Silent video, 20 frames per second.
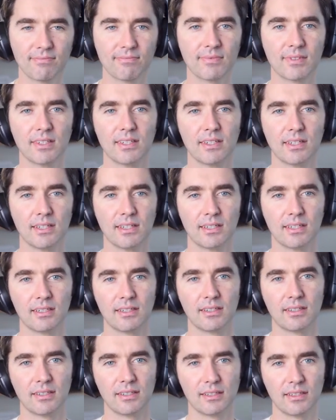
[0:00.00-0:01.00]

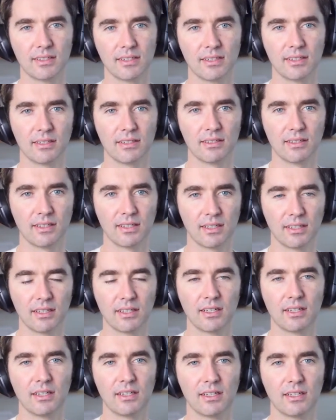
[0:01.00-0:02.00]

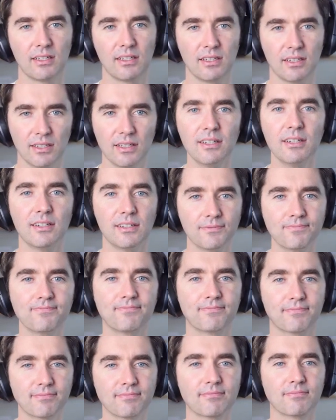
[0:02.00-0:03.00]

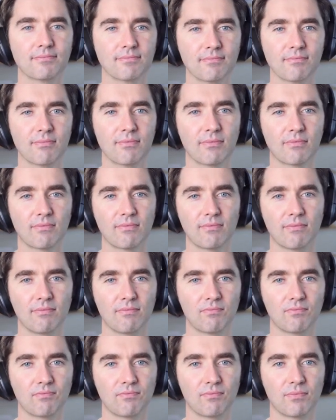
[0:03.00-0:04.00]

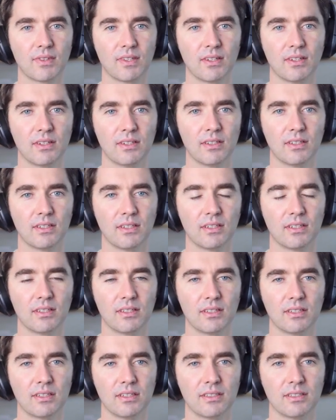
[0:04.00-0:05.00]

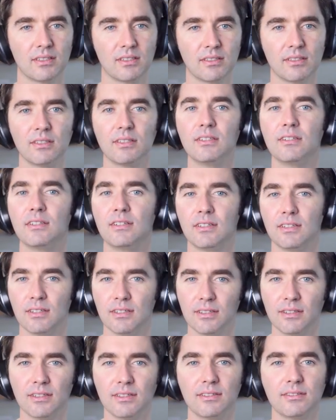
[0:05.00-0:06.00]

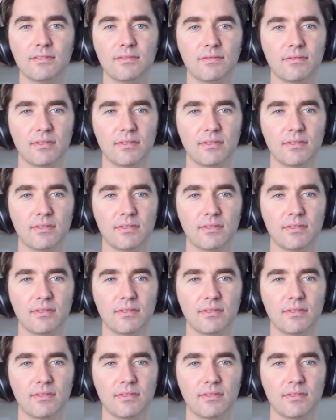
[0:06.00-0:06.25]
No words are spoken by the person on screen.